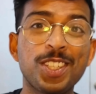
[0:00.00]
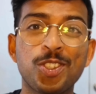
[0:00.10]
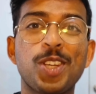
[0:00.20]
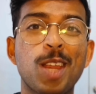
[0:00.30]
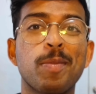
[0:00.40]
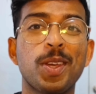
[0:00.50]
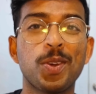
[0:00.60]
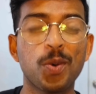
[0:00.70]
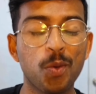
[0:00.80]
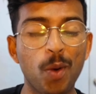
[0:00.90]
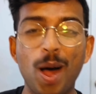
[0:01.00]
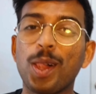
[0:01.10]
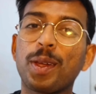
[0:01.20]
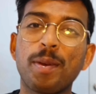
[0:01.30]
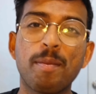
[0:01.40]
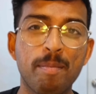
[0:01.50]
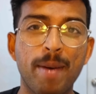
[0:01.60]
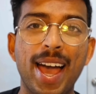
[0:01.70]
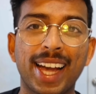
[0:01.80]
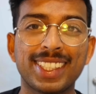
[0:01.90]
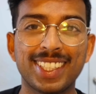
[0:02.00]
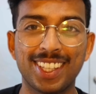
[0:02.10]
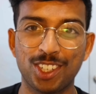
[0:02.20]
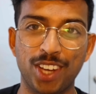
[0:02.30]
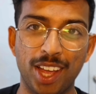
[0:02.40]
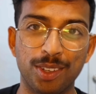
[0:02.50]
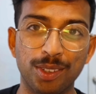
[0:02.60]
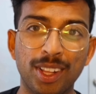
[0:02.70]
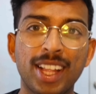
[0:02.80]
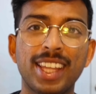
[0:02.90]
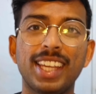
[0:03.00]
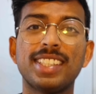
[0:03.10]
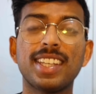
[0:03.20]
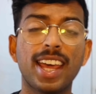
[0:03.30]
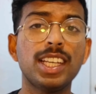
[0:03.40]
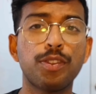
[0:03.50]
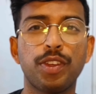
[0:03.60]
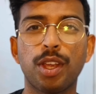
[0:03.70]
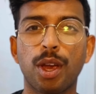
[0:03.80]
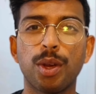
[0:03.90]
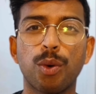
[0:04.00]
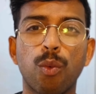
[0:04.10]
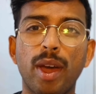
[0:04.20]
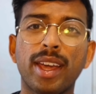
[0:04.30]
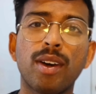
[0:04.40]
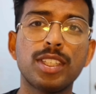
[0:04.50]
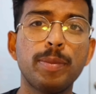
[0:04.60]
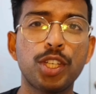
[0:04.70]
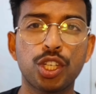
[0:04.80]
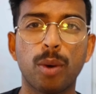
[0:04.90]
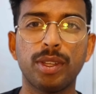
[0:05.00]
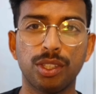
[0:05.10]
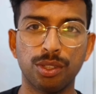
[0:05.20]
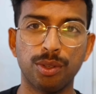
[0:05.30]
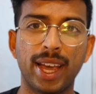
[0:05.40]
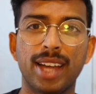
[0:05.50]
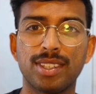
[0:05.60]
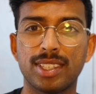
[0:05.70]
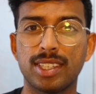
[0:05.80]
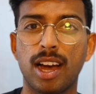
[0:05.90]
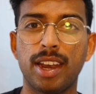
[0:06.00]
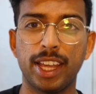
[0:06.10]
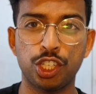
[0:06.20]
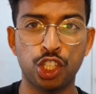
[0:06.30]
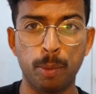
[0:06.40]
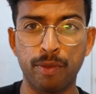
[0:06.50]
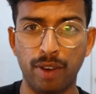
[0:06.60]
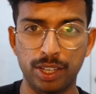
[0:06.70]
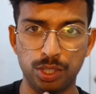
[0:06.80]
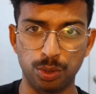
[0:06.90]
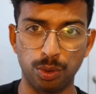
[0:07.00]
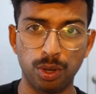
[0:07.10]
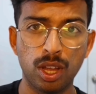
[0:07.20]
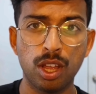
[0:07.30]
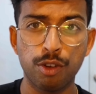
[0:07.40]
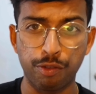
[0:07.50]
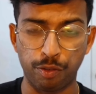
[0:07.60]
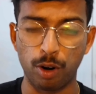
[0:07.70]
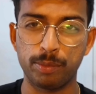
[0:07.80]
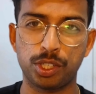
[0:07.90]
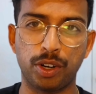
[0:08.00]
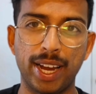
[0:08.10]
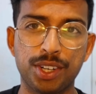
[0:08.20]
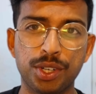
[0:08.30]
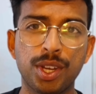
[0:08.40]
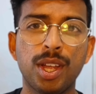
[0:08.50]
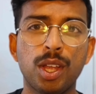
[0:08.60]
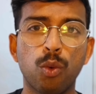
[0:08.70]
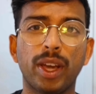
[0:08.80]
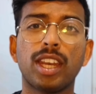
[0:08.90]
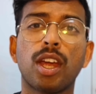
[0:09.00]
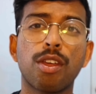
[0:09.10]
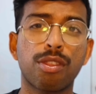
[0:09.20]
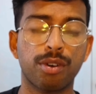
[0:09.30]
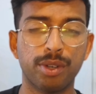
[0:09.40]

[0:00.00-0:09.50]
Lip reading: and gentlemen, welcome back to the channel. In today's video, we're going to be showing you how to start a Shopify store from scratch. We're going to go through